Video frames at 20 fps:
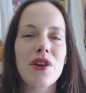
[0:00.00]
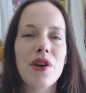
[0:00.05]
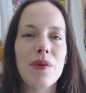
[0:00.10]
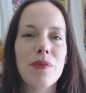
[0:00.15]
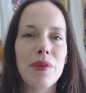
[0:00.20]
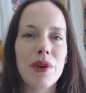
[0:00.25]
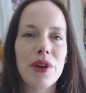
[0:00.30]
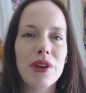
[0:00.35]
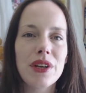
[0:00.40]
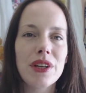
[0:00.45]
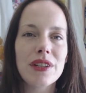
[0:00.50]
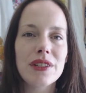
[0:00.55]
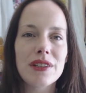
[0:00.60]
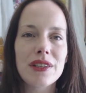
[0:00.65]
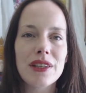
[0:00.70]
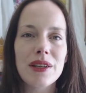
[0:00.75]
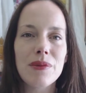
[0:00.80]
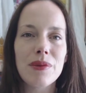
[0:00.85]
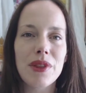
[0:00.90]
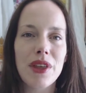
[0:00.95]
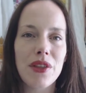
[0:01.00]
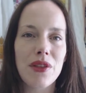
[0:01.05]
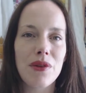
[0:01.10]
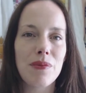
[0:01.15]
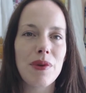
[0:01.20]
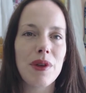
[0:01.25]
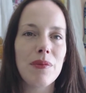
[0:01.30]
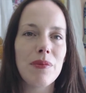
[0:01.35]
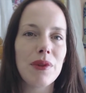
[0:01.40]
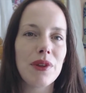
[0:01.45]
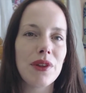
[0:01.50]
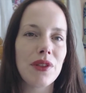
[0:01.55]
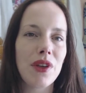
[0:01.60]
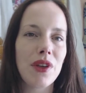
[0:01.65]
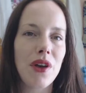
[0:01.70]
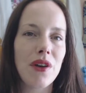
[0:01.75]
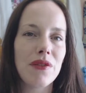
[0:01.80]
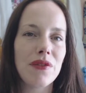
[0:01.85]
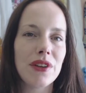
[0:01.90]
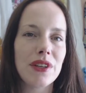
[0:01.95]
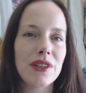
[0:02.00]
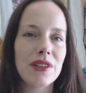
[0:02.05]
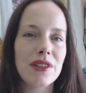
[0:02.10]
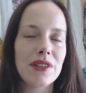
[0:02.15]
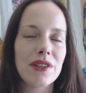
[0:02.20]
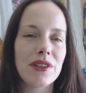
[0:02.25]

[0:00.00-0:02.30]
harmoniously with other people office.